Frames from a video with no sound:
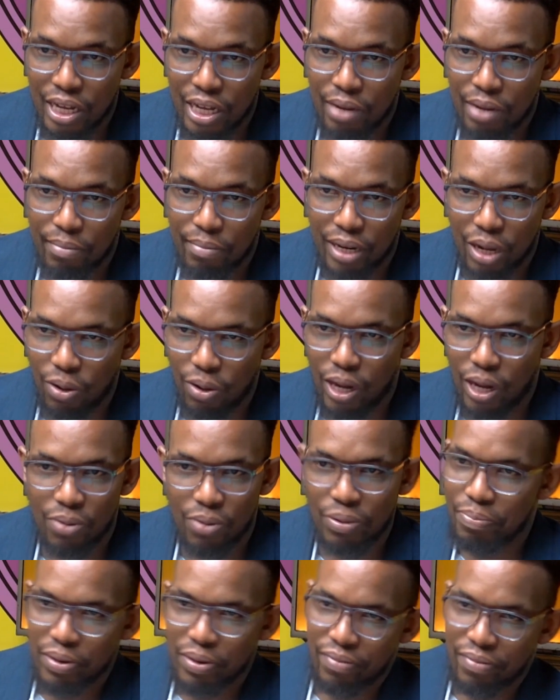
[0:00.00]
But how can we
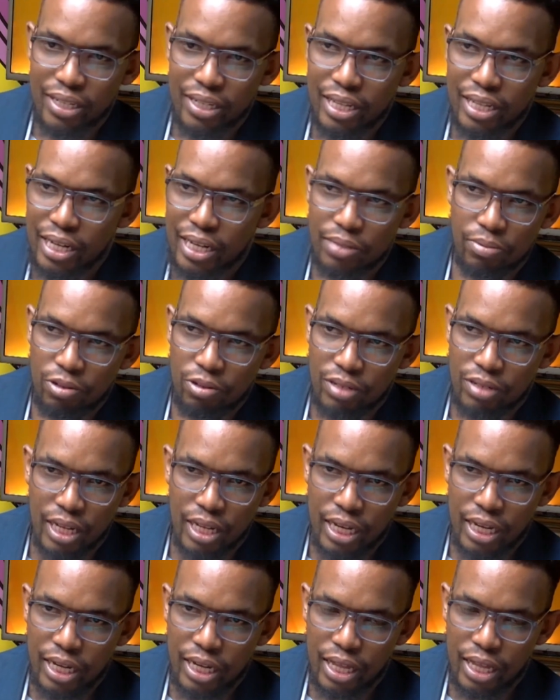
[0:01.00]
prevent that? Because
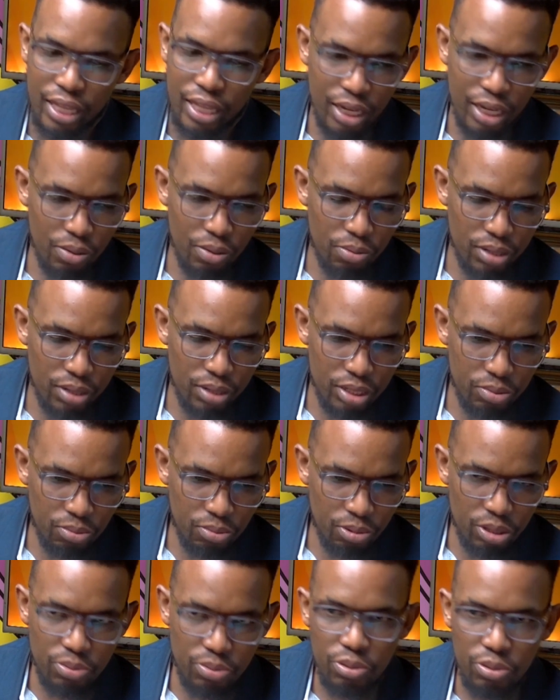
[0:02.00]
again, I think what
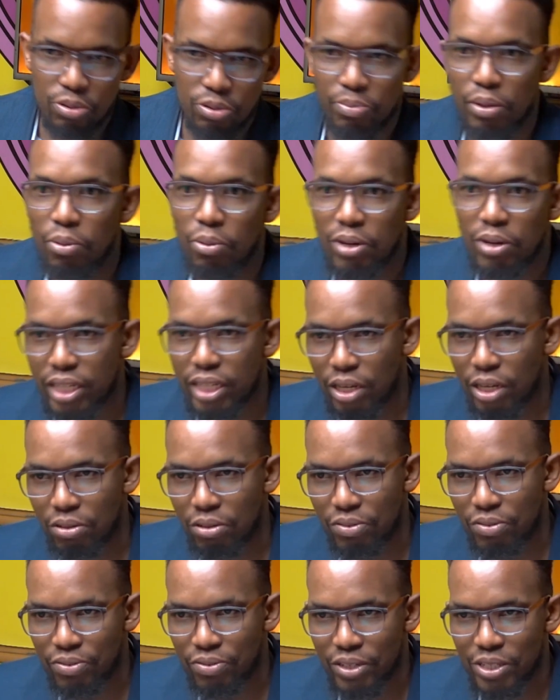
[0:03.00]
we would be watching out
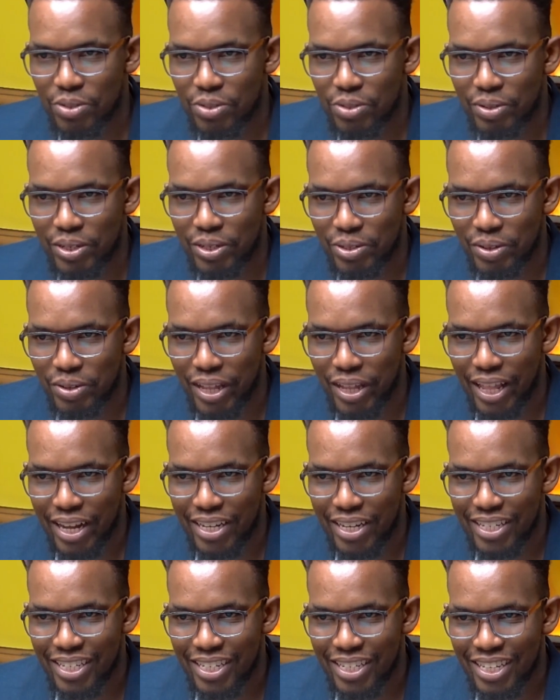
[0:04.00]
for is to ensure that